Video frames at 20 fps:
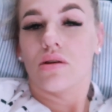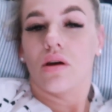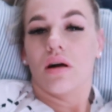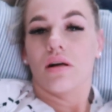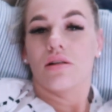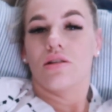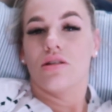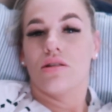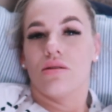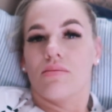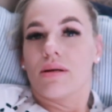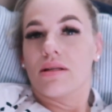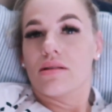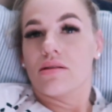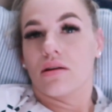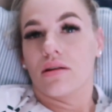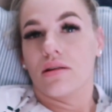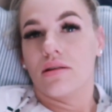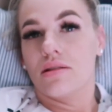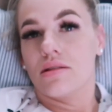So I just
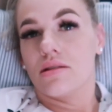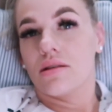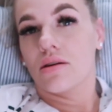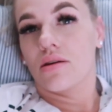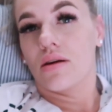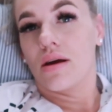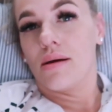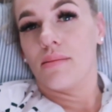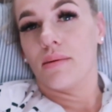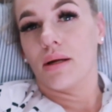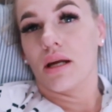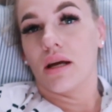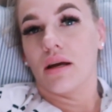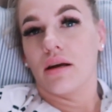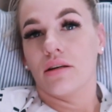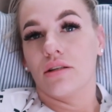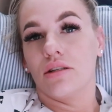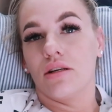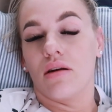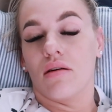went on Instagram and
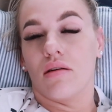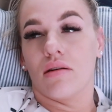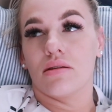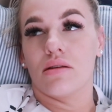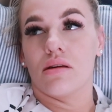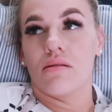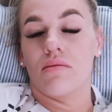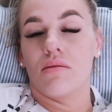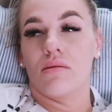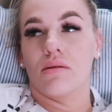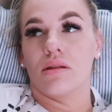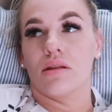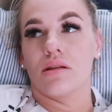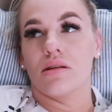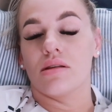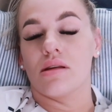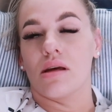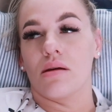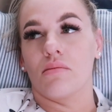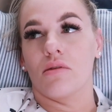I actually asked everyone
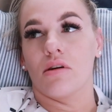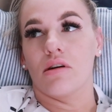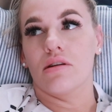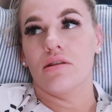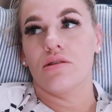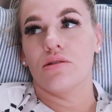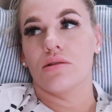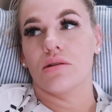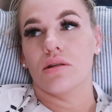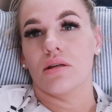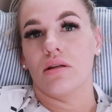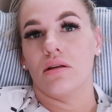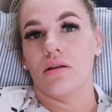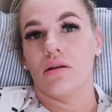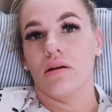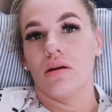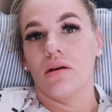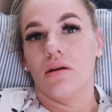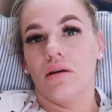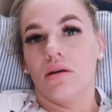the same
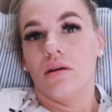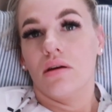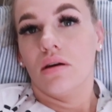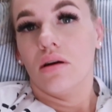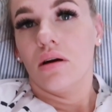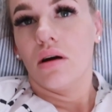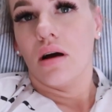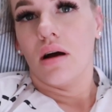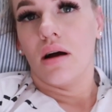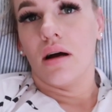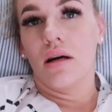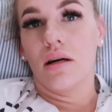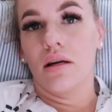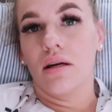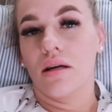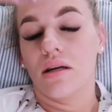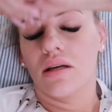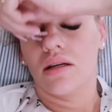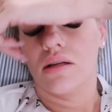question. I